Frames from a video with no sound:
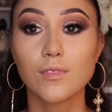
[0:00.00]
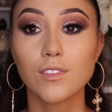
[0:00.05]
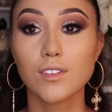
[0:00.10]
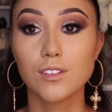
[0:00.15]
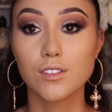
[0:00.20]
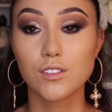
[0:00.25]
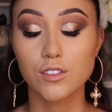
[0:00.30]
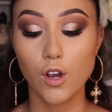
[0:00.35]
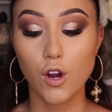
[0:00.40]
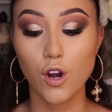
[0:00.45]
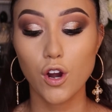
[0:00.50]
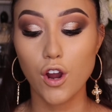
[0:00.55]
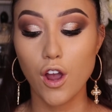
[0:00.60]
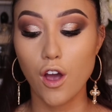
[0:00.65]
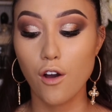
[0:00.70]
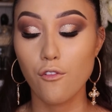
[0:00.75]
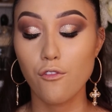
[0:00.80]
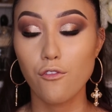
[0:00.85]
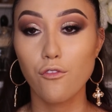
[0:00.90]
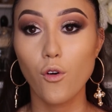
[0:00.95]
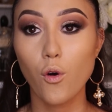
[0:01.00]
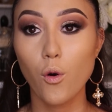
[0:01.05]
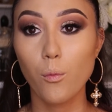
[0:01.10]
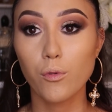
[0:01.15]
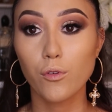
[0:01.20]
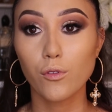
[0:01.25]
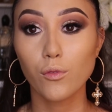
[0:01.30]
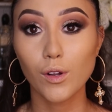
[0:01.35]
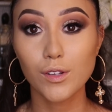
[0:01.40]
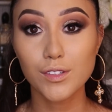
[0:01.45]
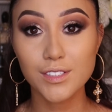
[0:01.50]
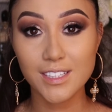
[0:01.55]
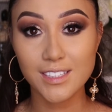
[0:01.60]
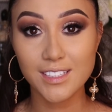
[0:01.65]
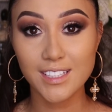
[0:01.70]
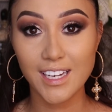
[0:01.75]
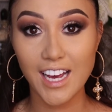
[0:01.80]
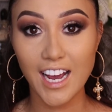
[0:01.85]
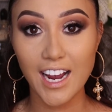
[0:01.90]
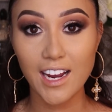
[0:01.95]
So for bronzer
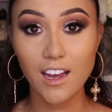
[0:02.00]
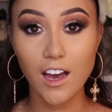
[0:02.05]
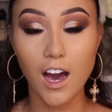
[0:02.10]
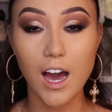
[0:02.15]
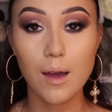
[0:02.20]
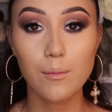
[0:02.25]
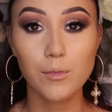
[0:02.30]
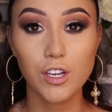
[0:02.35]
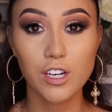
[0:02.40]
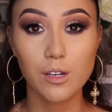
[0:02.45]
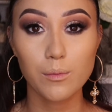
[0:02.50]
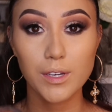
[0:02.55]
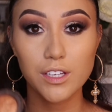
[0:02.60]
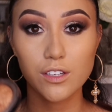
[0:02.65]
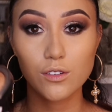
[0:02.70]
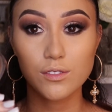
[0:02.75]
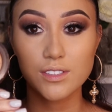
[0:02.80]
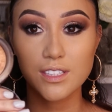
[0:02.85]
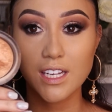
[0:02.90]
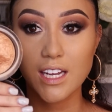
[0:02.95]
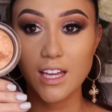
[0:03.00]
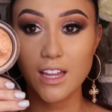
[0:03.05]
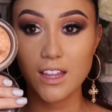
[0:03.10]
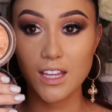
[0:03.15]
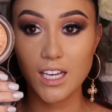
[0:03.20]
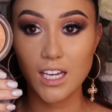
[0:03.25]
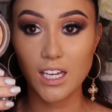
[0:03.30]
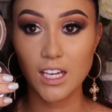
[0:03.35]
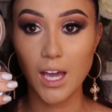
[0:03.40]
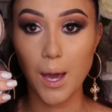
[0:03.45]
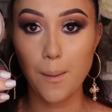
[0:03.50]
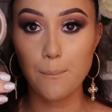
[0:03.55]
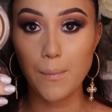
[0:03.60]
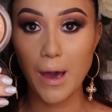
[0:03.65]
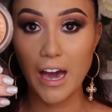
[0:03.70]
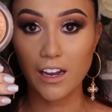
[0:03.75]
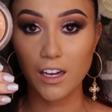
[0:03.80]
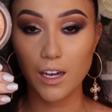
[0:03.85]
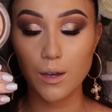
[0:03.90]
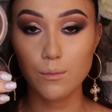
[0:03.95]
today, I'm going to be using the
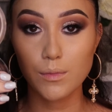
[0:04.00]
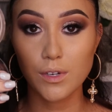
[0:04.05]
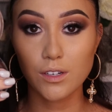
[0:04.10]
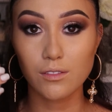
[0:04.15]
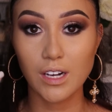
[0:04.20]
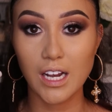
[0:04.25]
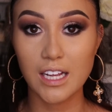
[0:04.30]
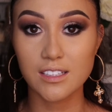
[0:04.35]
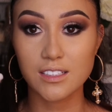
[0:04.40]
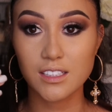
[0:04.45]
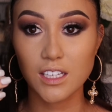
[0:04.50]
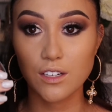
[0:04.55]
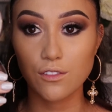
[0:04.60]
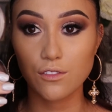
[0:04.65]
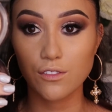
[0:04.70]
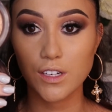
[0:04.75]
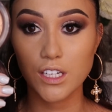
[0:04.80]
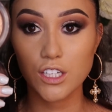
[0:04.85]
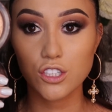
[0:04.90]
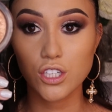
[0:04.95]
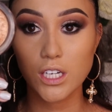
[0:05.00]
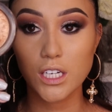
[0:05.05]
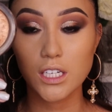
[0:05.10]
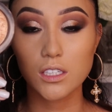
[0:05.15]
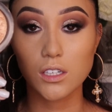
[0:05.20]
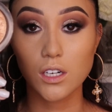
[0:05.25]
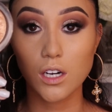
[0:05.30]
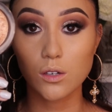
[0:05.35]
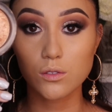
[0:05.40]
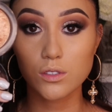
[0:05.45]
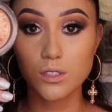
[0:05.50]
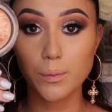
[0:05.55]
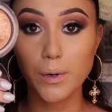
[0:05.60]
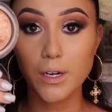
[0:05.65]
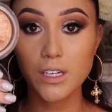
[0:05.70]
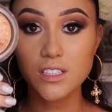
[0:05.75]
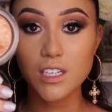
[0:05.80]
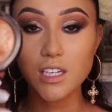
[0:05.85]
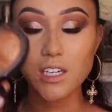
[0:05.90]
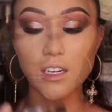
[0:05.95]
MAC Mineralized Skin Finish in Gold
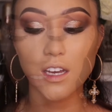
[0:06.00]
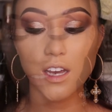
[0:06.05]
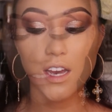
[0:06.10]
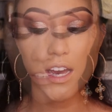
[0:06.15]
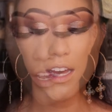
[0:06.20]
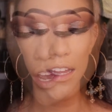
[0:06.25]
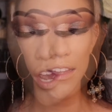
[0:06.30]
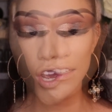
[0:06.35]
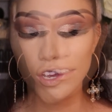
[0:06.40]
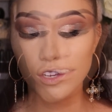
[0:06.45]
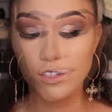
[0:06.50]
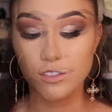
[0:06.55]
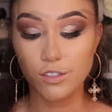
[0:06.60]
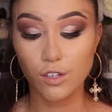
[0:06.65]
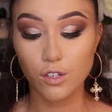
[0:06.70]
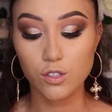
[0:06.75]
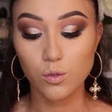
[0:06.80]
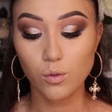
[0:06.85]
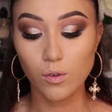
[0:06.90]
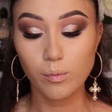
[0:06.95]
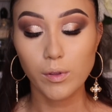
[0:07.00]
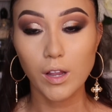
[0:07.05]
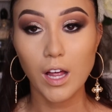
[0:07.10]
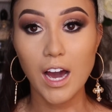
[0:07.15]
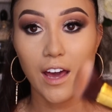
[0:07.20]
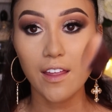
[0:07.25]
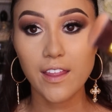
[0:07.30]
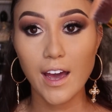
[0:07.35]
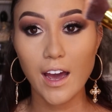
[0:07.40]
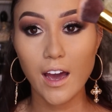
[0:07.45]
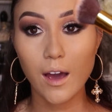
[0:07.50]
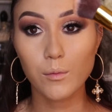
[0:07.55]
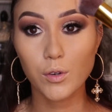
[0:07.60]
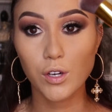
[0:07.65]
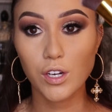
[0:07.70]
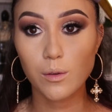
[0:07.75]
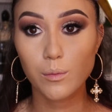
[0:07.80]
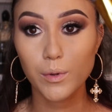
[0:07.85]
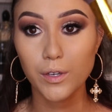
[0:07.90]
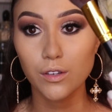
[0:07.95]
Deposit. So to apply that, I'm
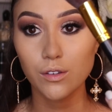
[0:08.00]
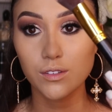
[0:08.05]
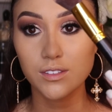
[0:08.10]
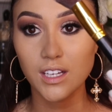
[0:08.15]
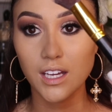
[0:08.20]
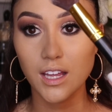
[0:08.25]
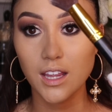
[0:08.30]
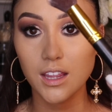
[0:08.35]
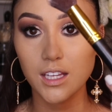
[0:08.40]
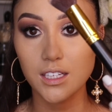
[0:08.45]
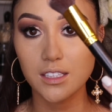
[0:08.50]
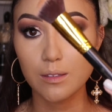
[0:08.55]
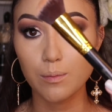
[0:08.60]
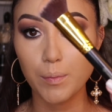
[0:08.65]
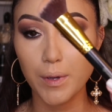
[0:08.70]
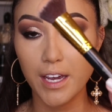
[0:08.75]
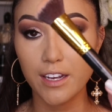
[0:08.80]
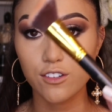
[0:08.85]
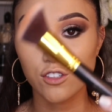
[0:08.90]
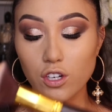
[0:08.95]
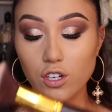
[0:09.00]
going to be using this BH